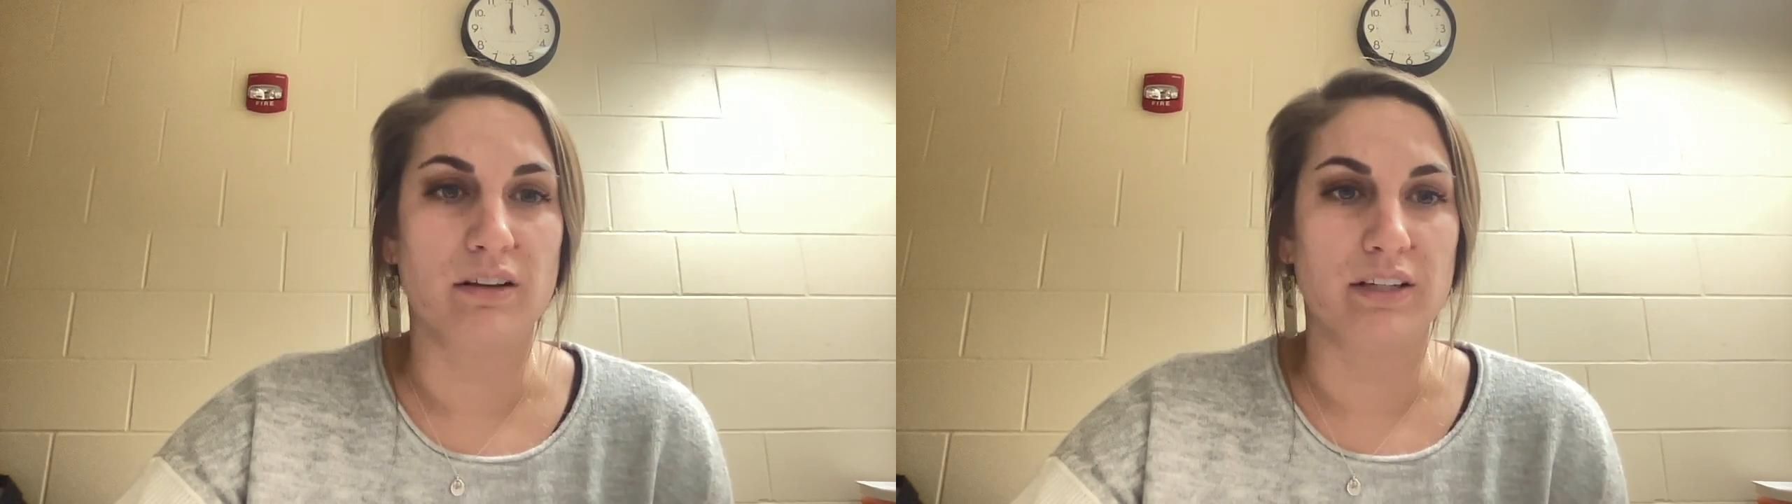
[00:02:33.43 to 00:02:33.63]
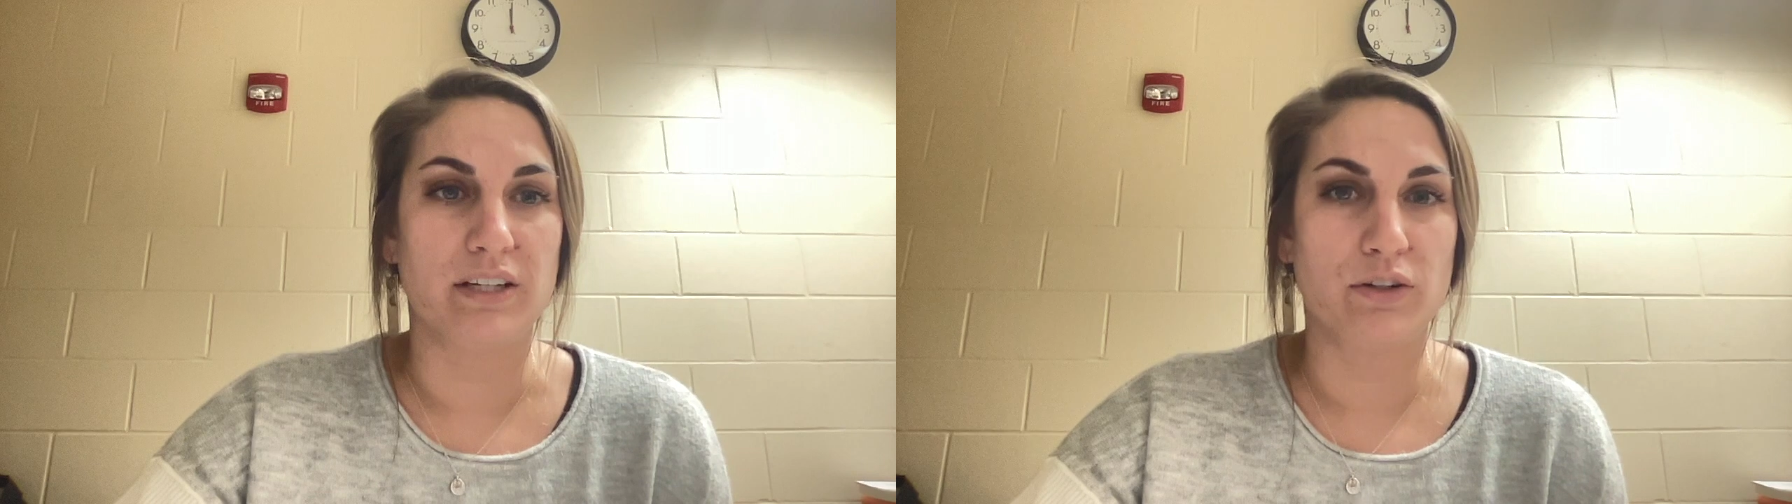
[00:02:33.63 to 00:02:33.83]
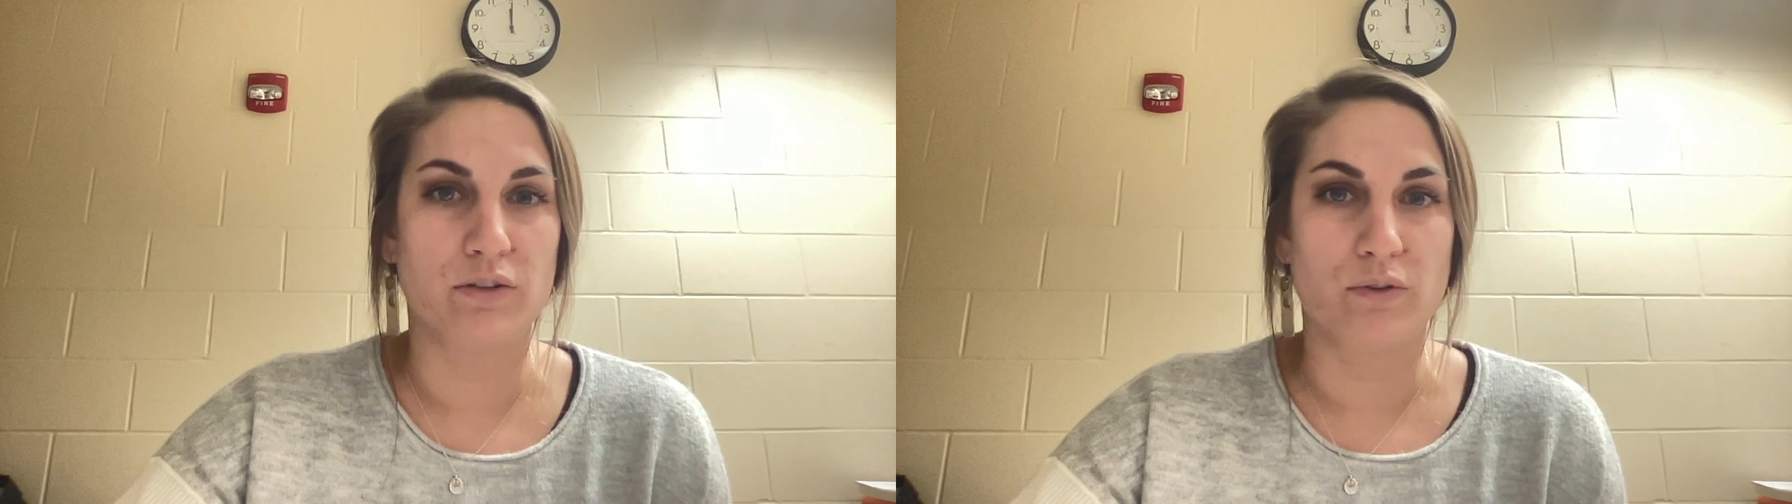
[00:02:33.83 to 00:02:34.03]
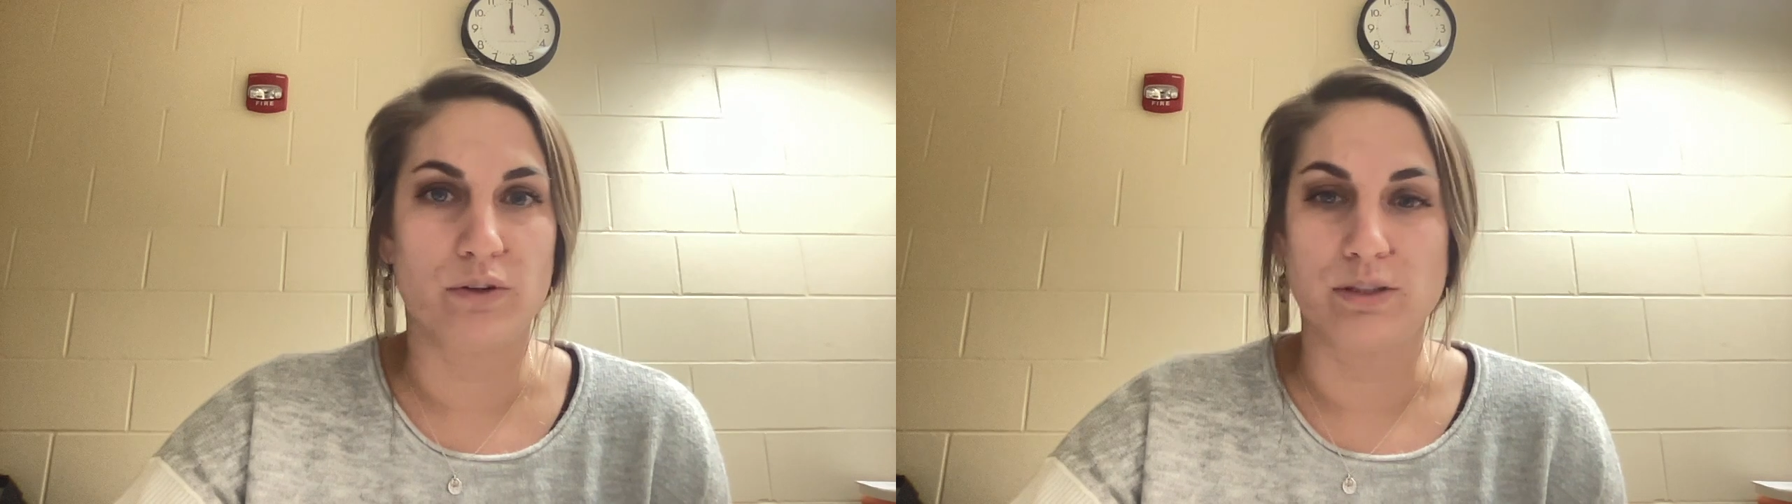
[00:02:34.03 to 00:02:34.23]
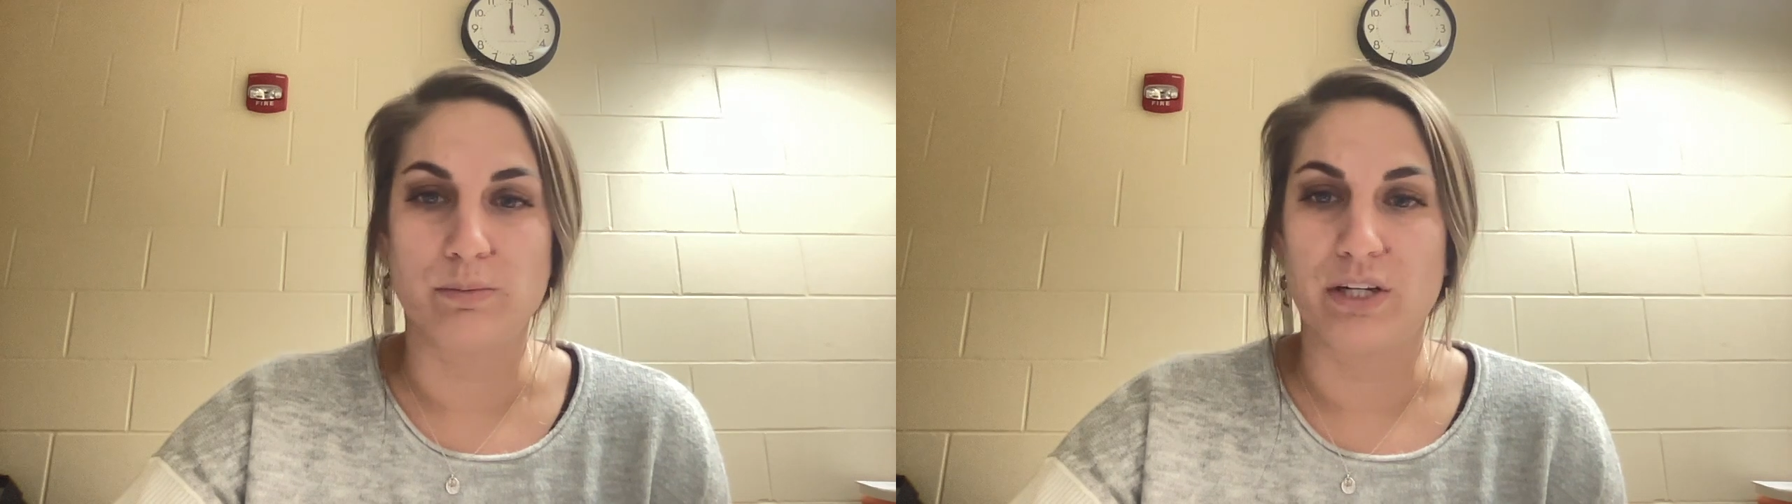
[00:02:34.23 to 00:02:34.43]
leader for
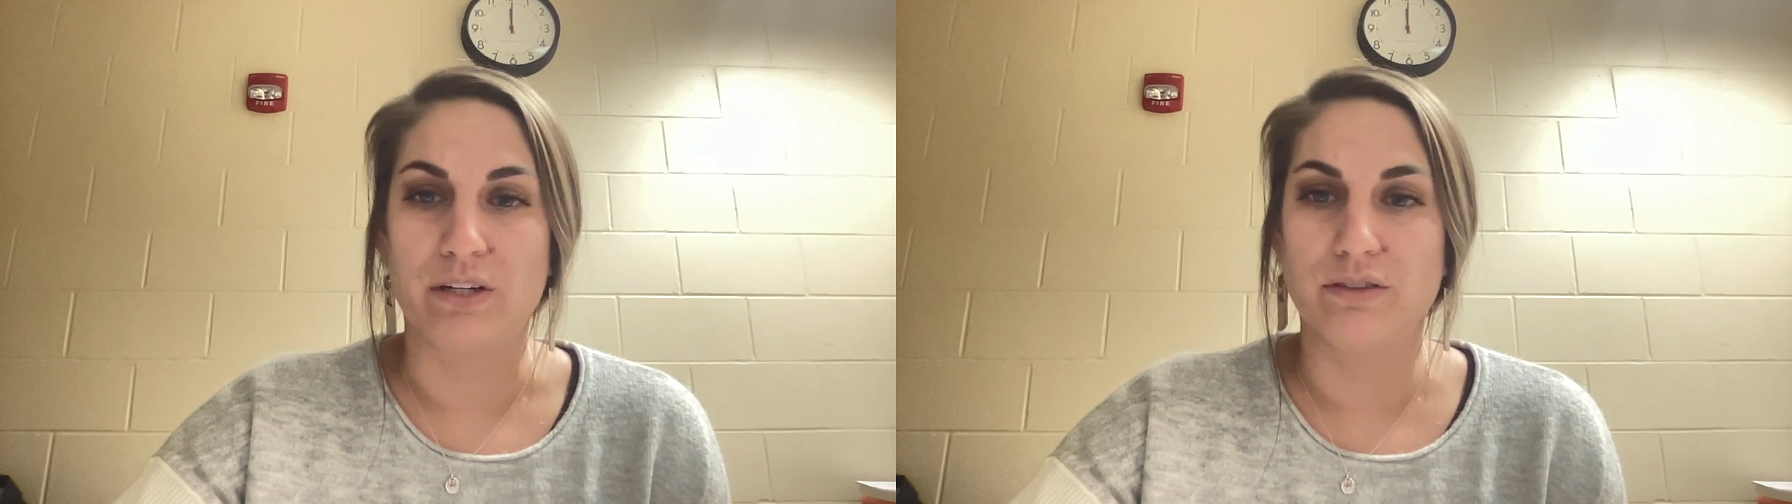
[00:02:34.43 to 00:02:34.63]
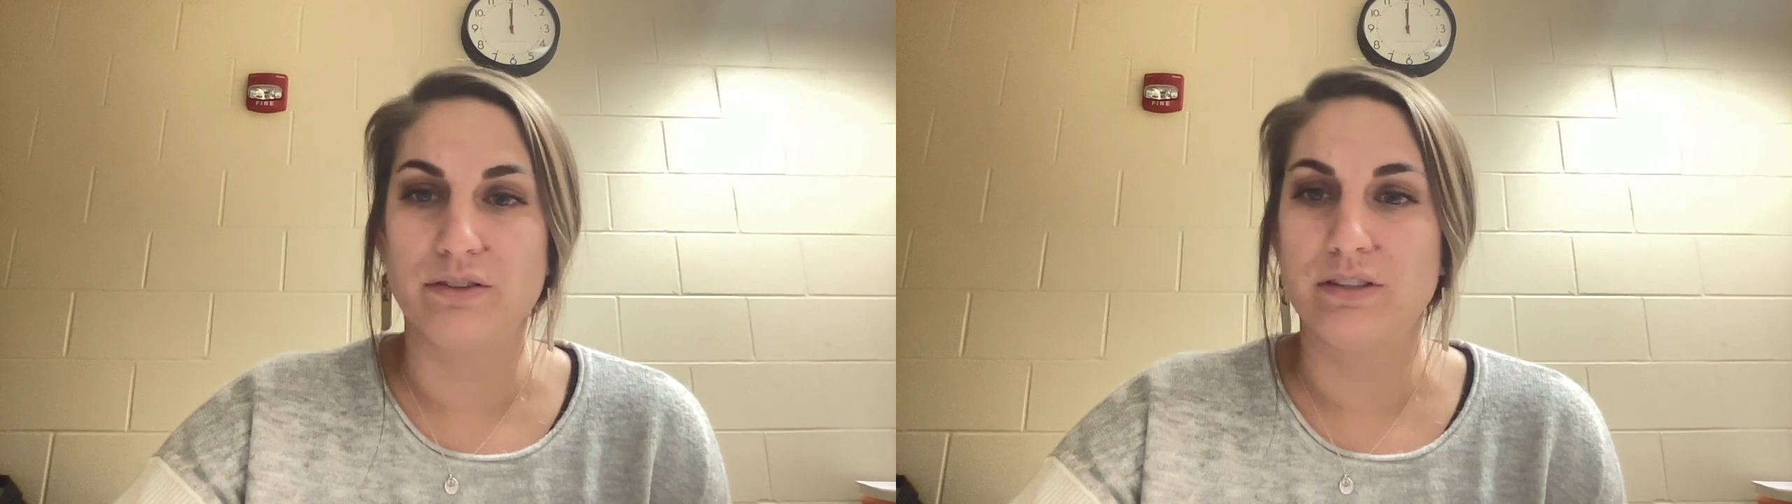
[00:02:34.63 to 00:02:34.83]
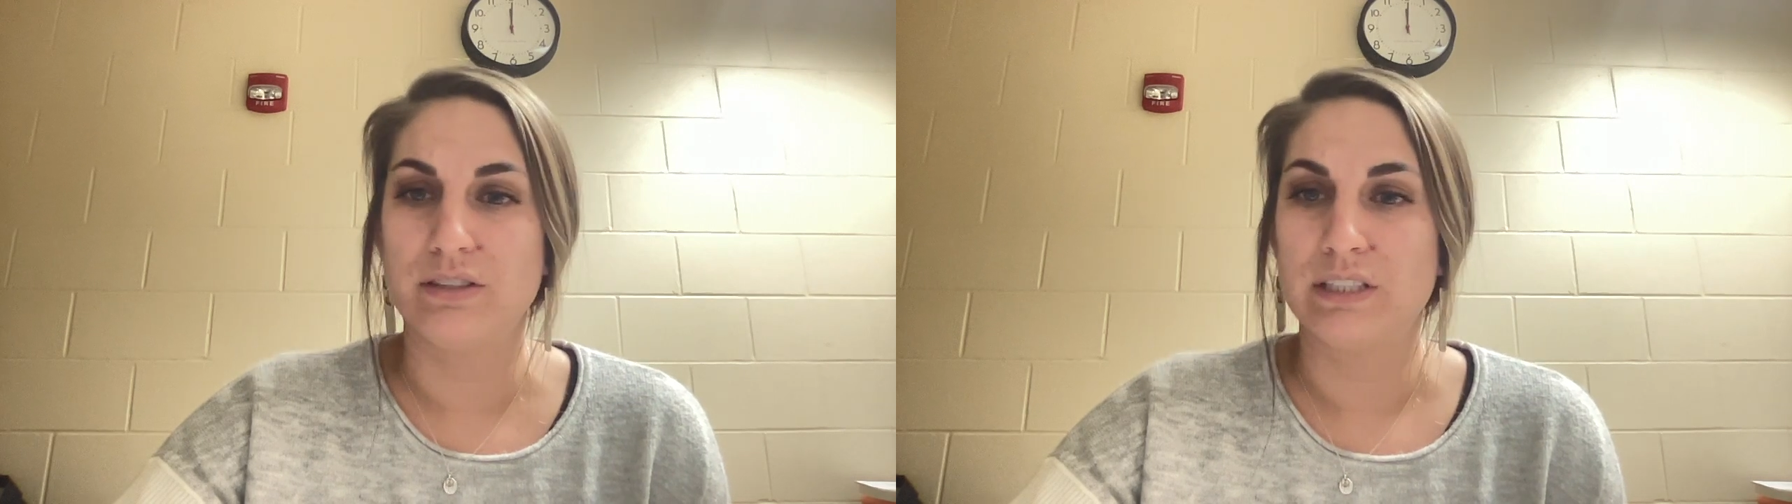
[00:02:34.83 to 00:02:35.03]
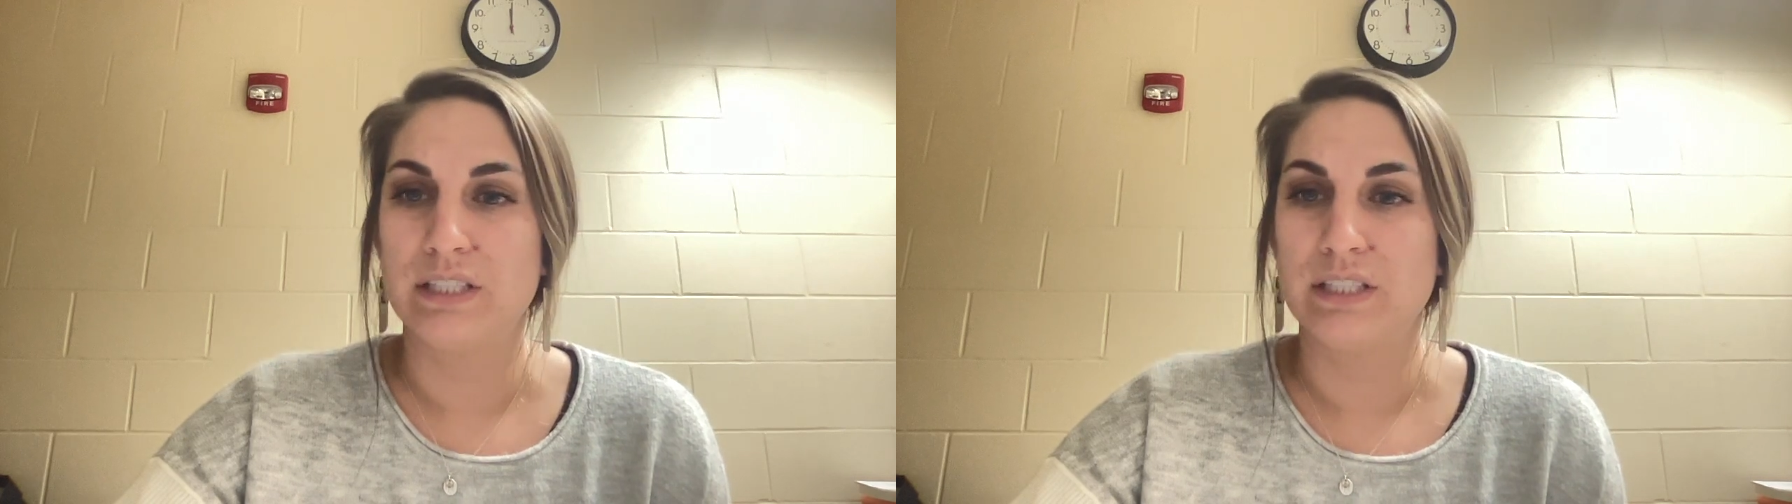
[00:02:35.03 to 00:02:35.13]
his peers.